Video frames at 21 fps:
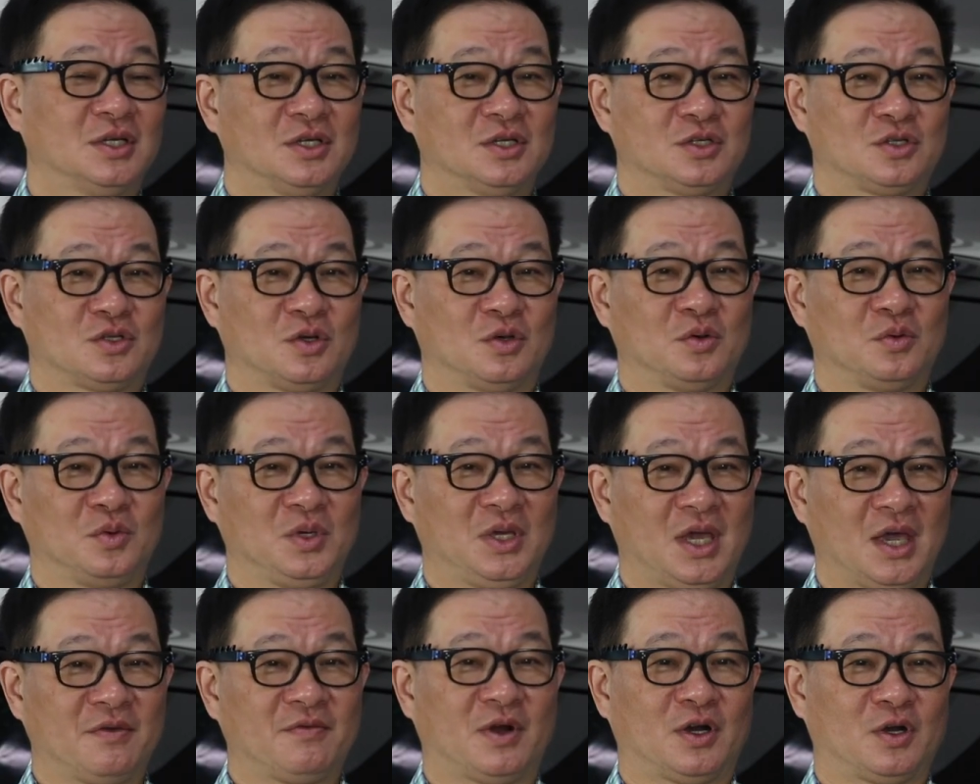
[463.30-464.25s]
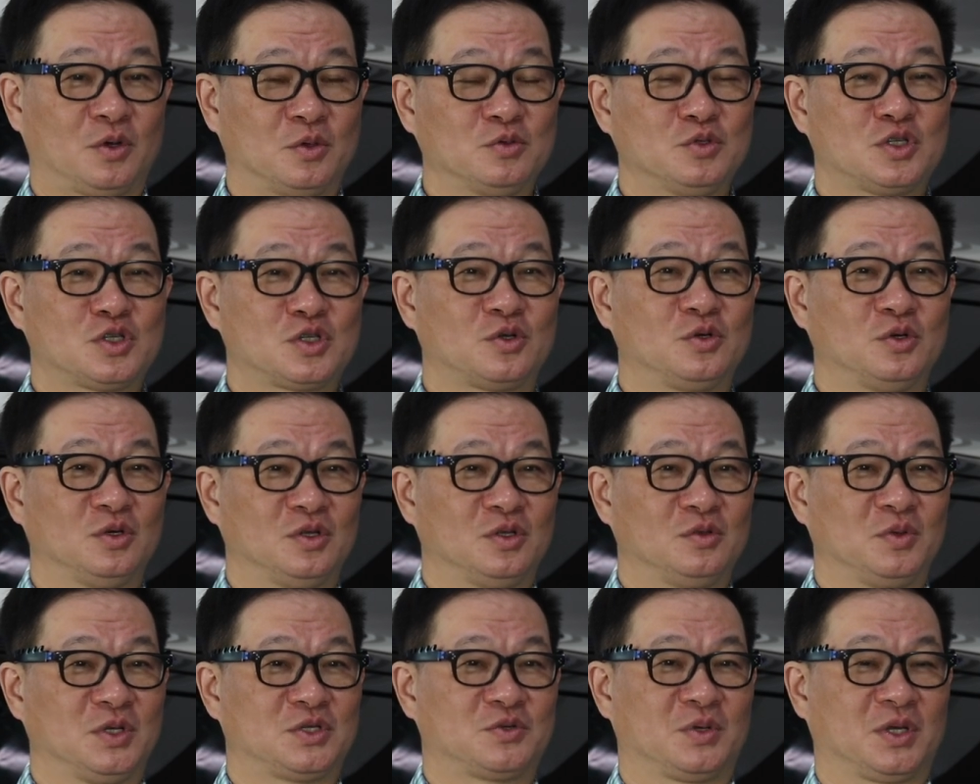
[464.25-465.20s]
So we have our own school,
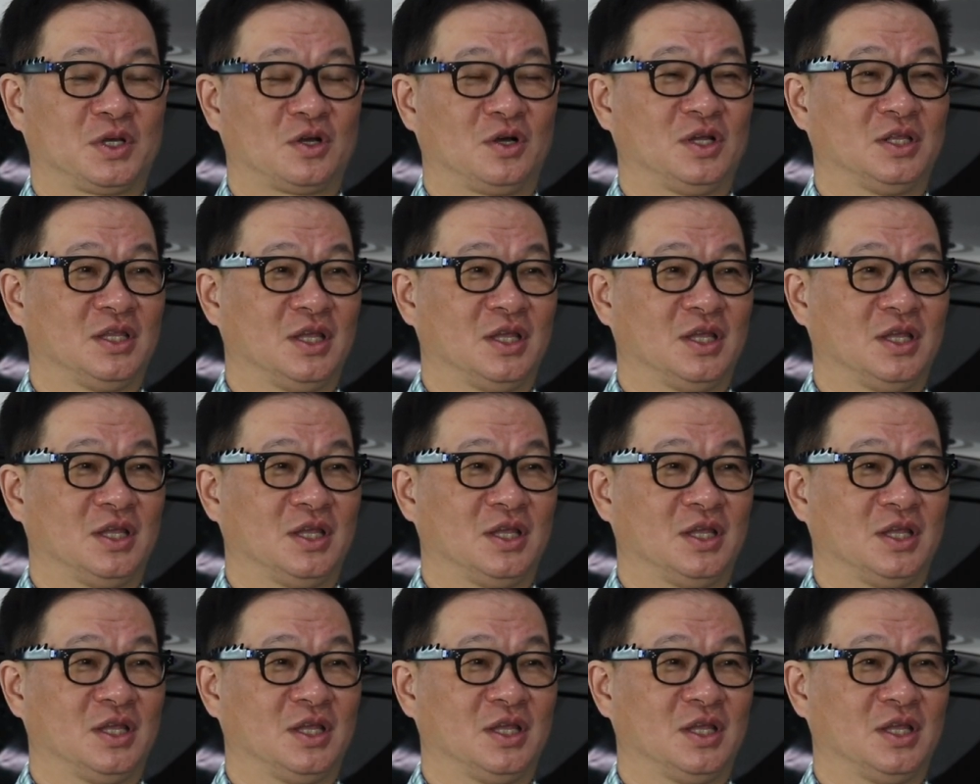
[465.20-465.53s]
which we call